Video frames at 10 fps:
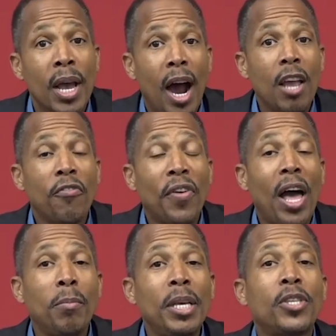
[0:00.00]
Are you
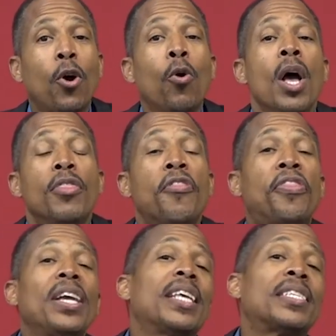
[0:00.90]
following me? So the
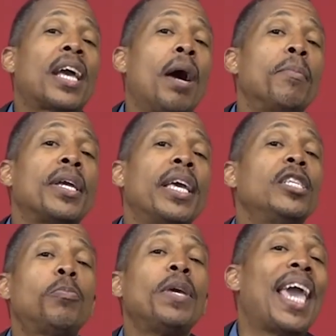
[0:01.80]
things that's coming
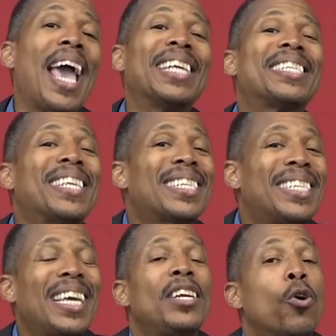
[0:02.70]
against me can't
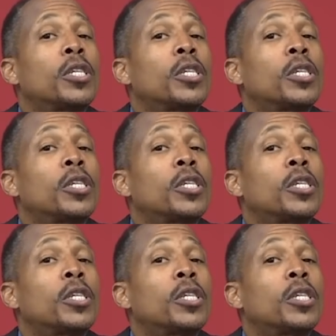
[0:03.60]
succeed,